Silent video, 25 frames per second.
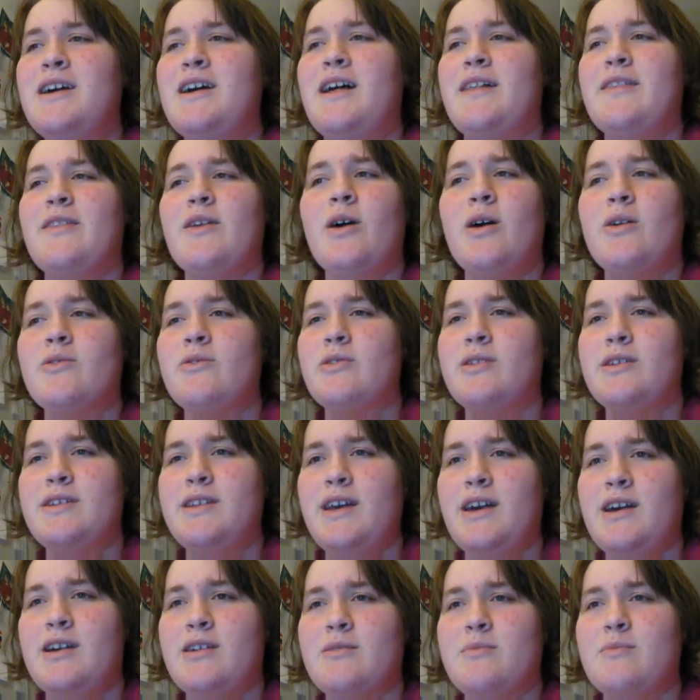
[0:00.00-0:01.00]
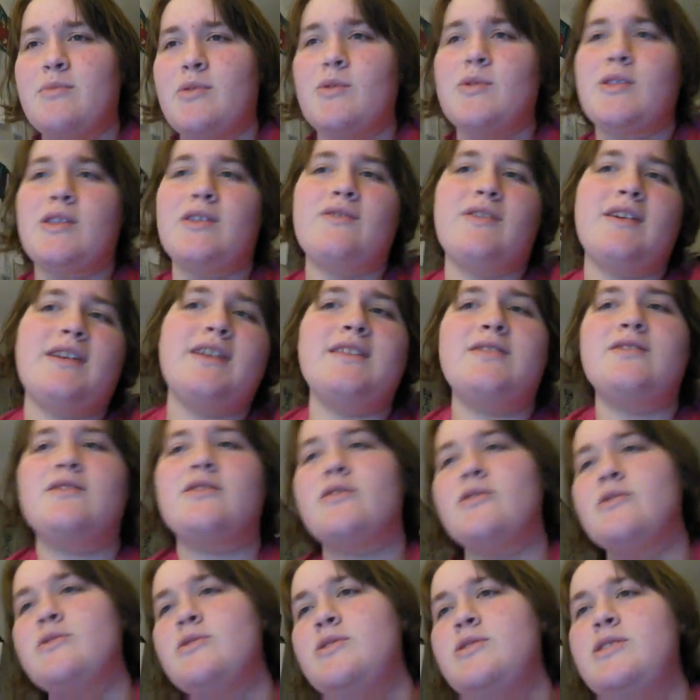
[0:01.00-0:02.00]
and they all wrote it down, but when they read it in
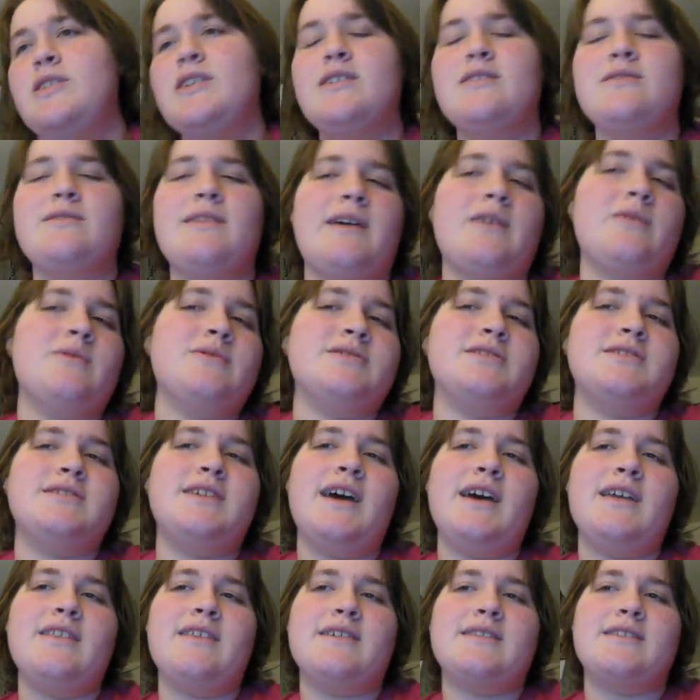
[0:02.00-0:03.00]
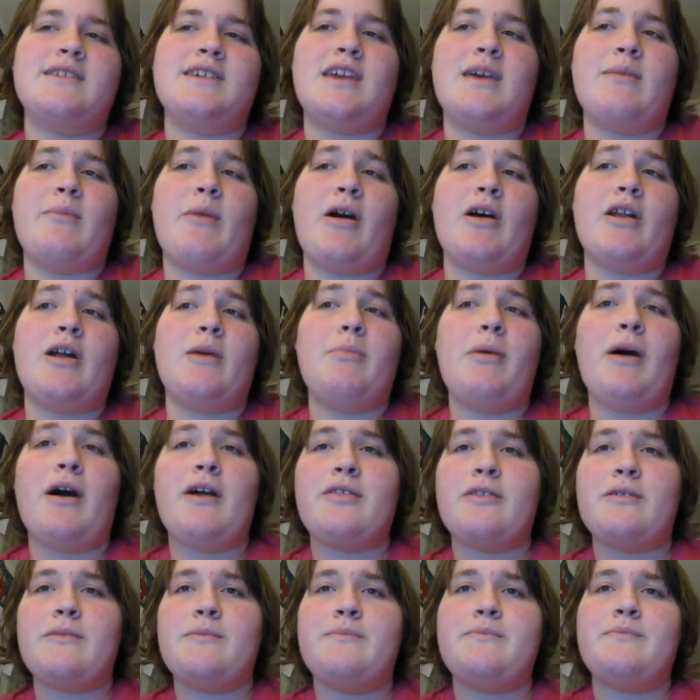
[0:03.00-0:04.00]
their own unique language and dialect, it came out
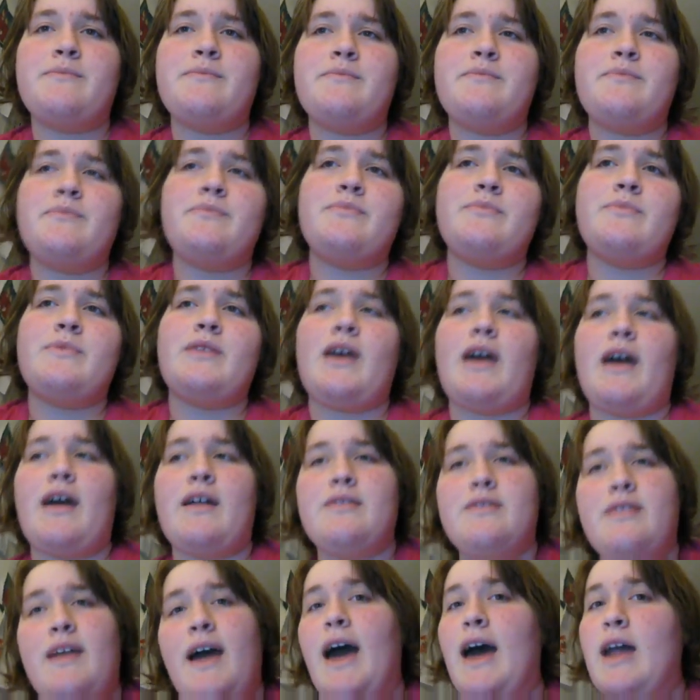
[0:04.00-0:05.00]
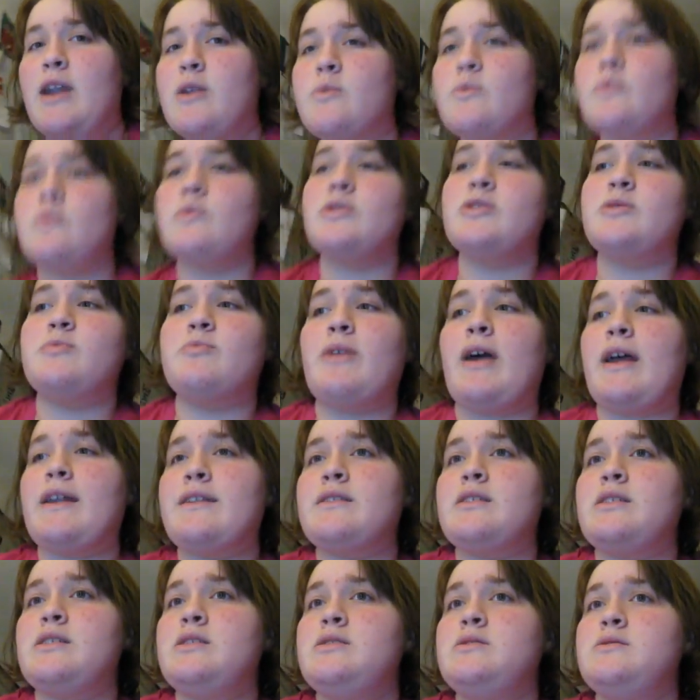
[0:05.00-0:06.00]
Apothum. And that was
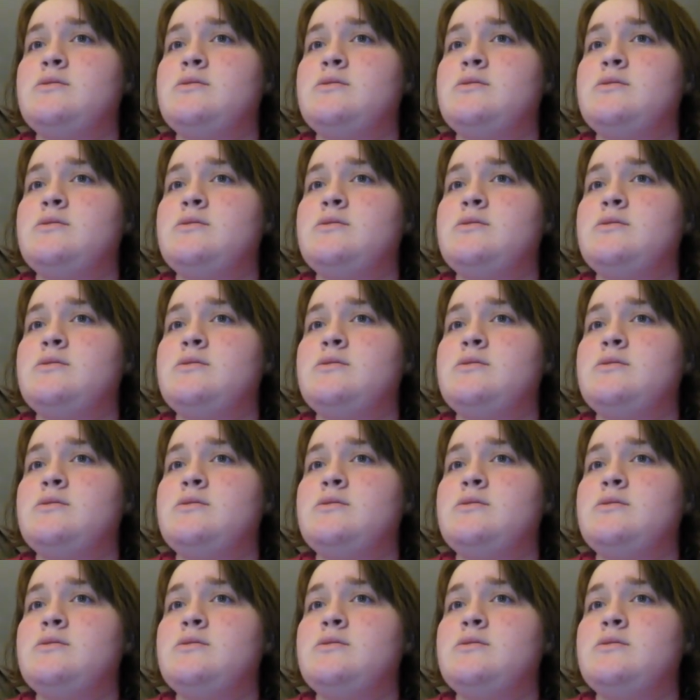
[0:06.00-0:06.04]
Bradley.